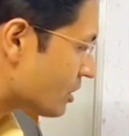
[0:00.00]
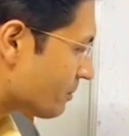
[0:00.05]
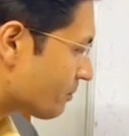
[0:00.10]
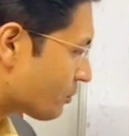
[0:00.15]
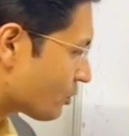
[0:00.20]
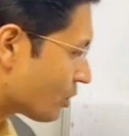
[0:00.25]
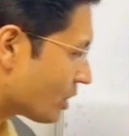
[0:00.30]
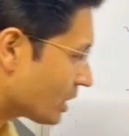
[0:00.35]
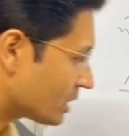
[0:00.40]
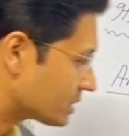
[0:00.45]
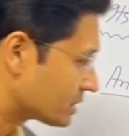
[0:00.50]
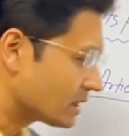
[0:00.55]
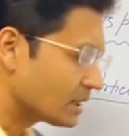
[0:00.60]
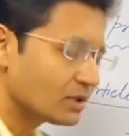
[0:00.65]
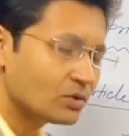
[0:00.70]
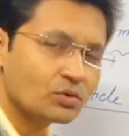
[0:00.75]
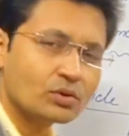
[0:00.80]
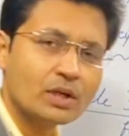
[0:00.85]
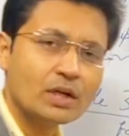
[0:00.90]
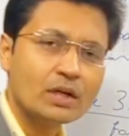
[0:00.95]
of
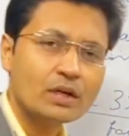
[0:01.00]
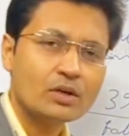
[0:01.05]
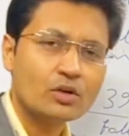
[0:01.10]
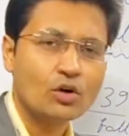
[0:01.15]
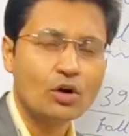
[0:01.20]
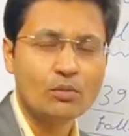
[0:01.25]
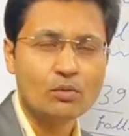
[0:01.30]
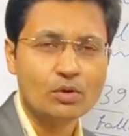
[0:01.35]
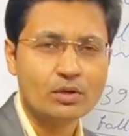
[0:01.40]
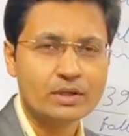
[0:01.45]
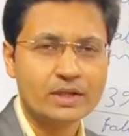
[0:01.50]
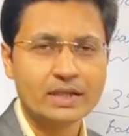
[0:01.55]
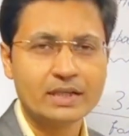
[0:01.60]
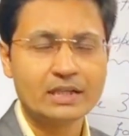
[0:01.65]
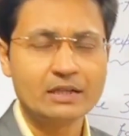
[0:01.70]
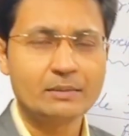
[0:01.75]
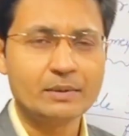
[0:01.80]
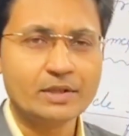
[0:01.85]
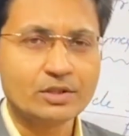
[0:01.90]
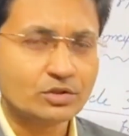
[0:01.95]
production to the common
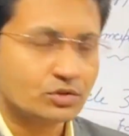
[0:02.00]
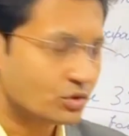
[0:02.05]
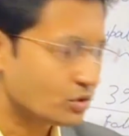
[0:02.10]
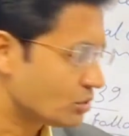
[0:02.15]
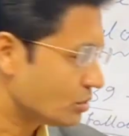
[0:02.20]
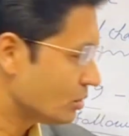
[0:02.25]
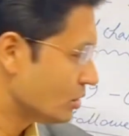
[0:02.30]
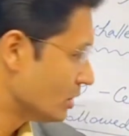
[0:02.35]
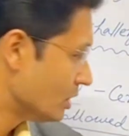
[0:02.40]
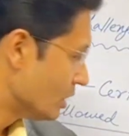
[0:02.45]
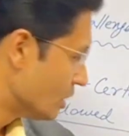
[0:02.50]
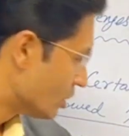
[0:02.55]
detriment. So